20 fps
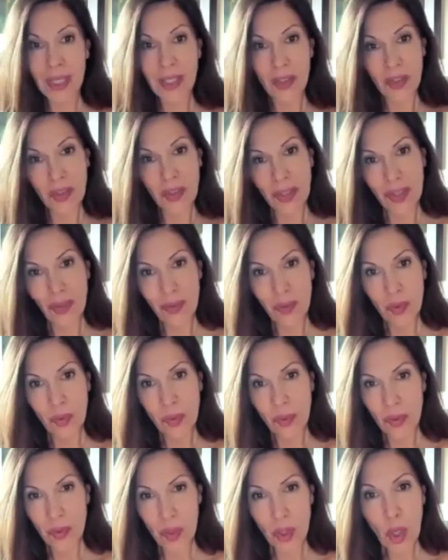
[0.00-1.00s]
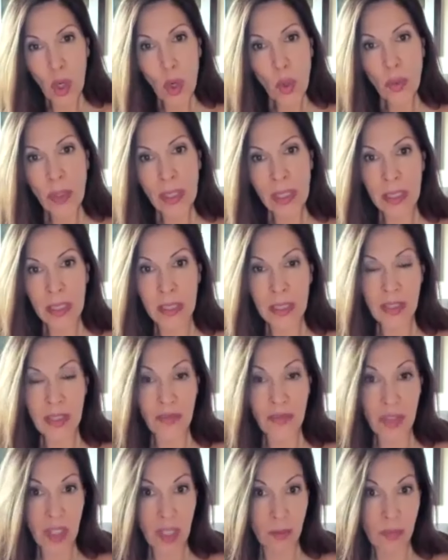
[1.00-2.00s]
just so you know, the toning and stuff
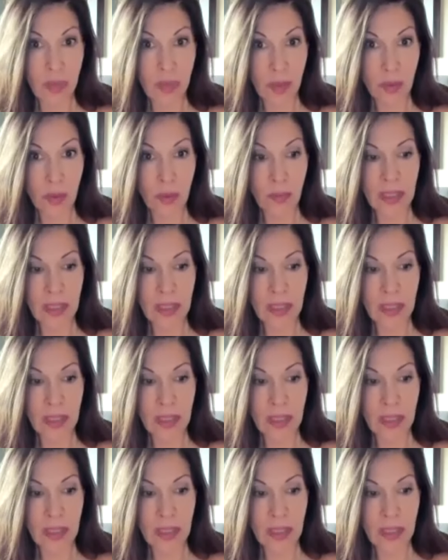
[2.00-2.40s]
that comes through